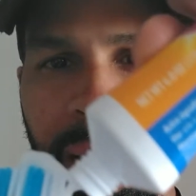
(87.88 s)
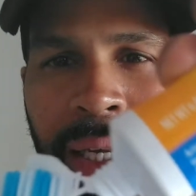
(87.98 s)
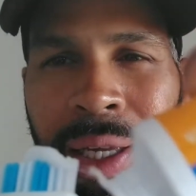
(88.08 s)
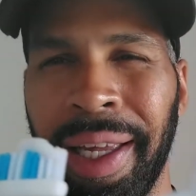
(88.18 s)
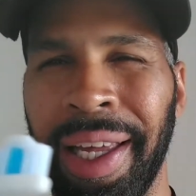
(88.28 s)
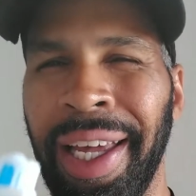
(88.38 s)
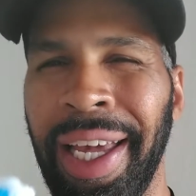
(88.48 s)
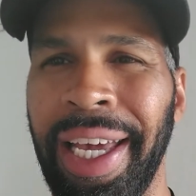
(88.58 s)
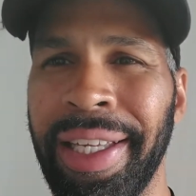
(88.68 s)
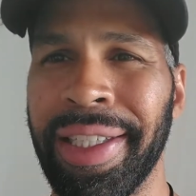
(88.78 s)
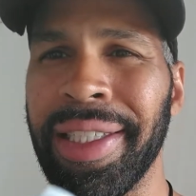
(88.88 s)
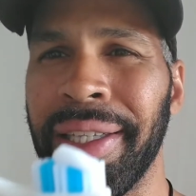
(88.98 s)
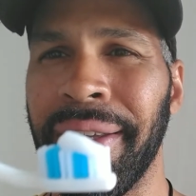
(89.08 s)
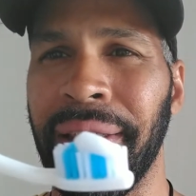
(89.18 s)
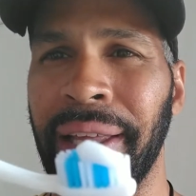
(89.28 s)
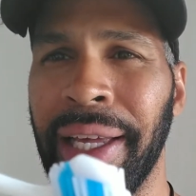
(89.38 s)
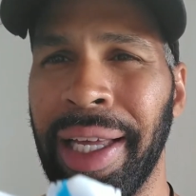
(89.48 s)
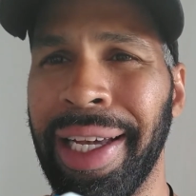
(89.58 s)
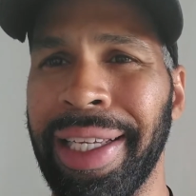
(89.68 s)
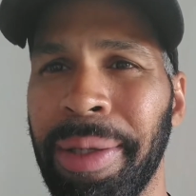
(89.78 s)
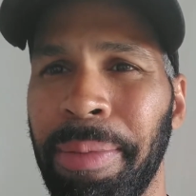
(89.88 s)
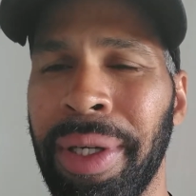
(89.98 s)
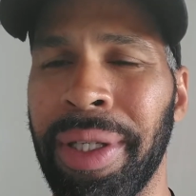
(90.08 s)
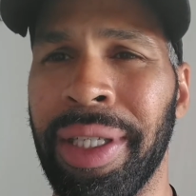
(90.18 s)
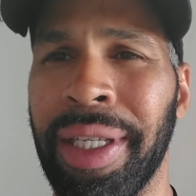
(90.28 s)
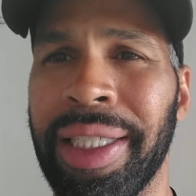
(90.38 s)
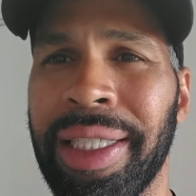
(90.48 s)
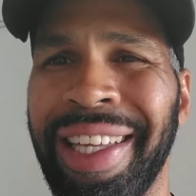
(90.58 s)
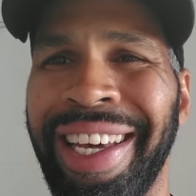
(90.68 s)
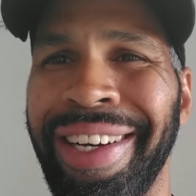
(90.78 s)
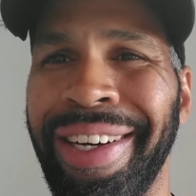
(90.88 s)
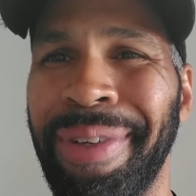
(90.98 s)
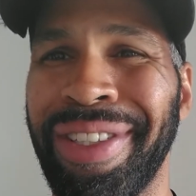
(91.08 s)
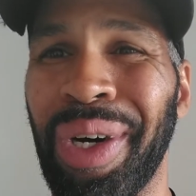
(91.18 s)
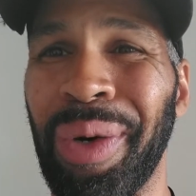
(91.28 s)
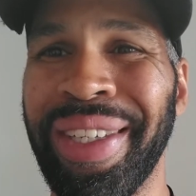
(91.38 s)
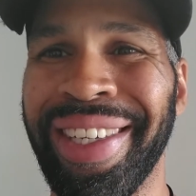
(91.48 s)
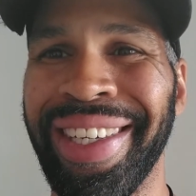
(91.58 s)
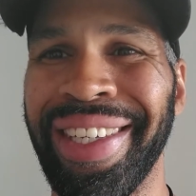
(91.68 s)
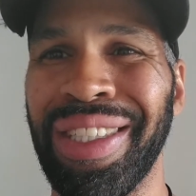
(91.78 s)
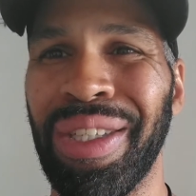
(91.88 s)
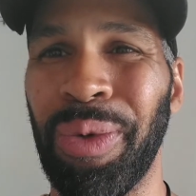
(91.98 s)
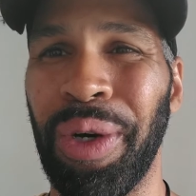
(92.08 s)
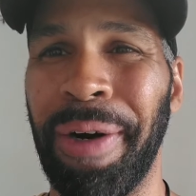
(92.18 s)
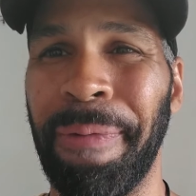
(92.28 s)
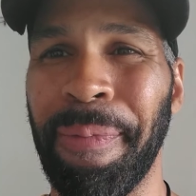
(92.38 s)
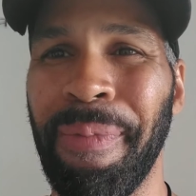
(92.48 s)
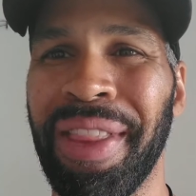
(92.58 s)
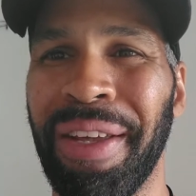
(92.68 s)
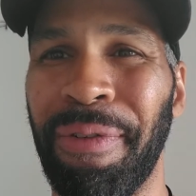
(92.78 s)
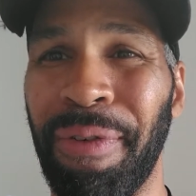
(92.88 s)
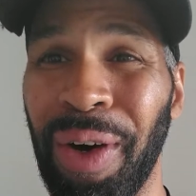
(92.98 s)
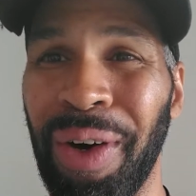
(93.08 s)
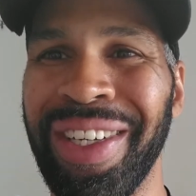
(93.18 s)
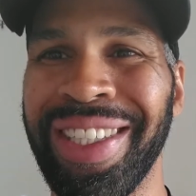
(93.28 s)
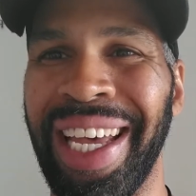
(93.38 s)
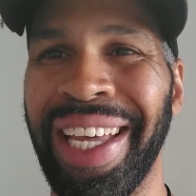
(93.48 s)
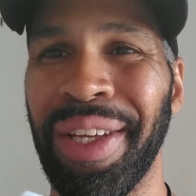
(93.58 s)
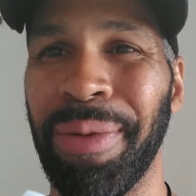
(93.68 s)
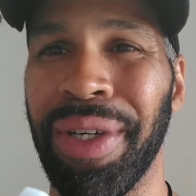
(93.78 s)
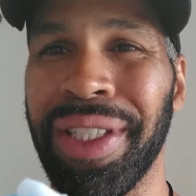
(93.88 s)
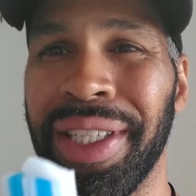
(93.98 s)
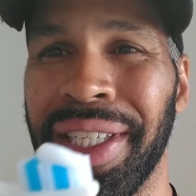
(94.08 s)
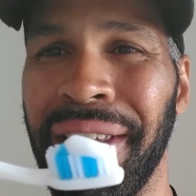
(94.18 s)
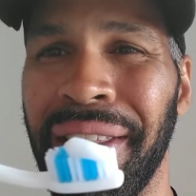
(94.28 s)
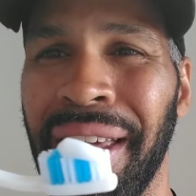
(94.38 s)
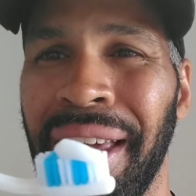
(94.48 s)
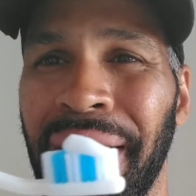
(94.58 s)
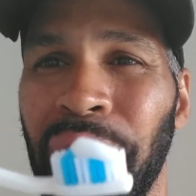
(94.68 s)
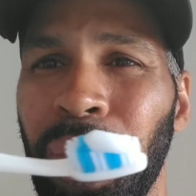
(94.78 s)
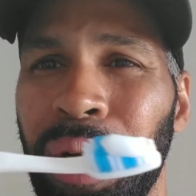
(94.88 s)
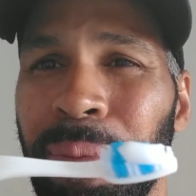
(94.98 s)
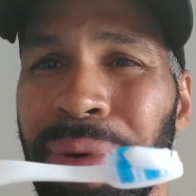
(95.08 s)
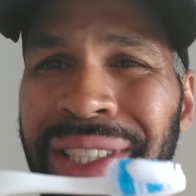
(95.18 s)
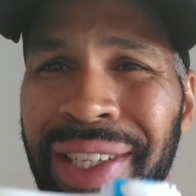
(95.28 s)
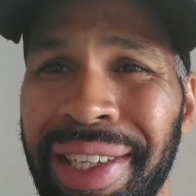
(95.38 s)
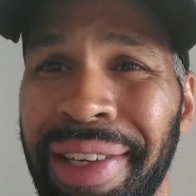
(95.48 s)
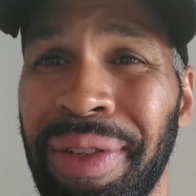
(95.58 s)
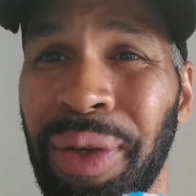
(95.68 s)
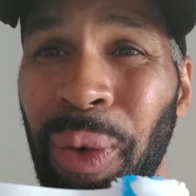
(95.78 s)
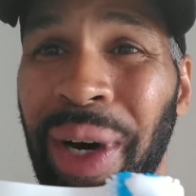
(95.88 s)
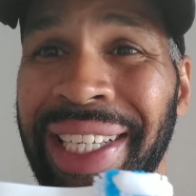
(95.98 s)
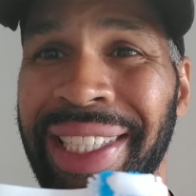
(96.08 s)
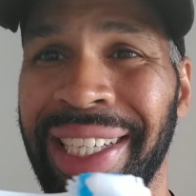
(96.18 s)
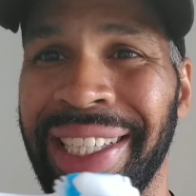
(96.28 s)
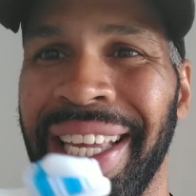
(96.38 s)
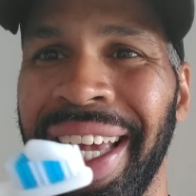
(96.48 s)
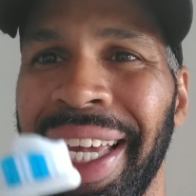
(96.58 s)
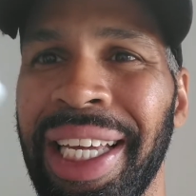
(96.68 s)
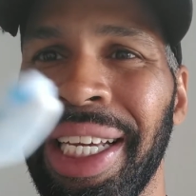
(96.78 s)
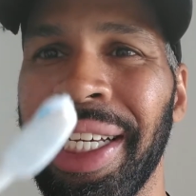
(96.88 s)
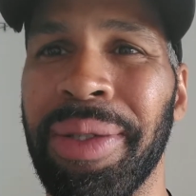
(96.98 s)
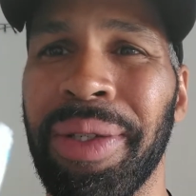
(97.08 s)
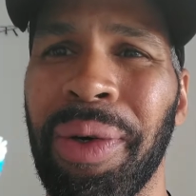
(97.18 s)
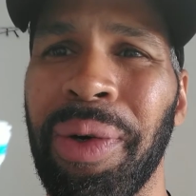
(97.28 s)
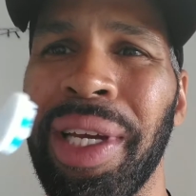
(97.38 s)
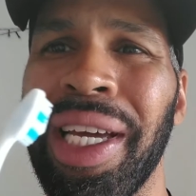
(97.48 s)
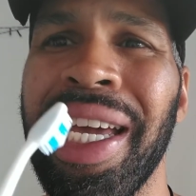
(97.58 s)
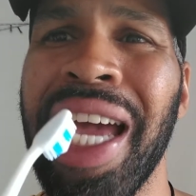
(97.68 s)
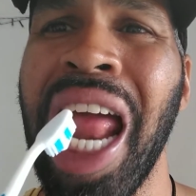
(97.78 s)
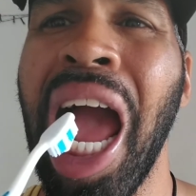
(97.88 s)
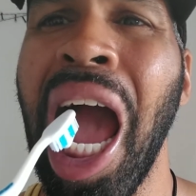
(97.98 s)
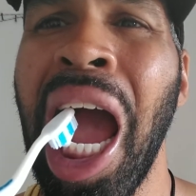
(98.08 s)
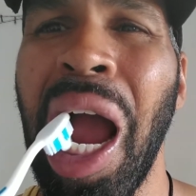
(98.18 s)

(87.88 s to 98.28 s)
Okay. And just another thing I like to mention is that it's always good to floss after you brush your teeth. And you want to brush your teeth twice a day. So I'm just going to go ahead and